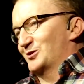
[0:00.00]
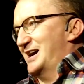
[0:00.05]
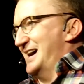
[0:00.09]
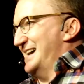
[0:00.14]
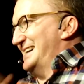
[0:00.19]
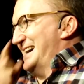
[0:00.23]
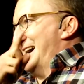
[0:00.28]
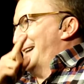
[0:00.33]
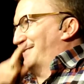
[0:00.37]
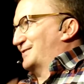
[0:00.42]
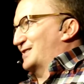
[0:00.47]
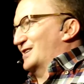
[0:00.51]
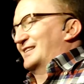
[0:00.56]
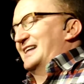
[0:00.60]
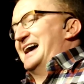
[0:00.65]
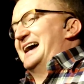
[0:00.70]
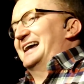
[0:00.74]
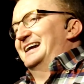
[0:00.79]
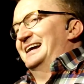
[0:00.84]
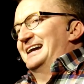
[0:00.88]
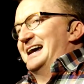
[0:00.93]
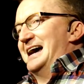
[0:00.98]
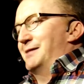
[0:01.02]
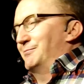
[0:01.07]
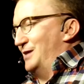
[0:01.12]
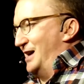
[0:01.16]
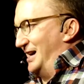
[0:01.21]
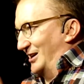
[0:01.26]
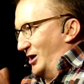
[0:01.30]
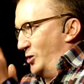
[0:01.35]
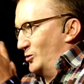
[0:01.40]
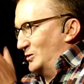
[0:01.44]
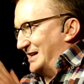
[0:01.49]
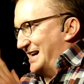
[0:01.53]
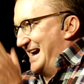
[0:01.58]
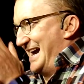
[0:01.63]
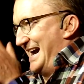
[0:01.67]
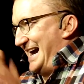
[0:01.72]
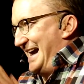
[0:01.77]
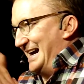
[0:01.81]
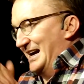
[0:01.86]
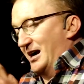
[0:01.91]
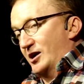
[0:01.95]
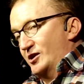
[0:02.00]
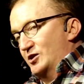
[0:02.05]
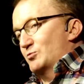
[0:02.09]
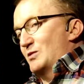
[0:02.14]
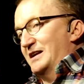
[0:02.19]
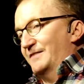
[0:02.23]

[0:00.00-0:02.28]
right after that, and I'm like, okay, are you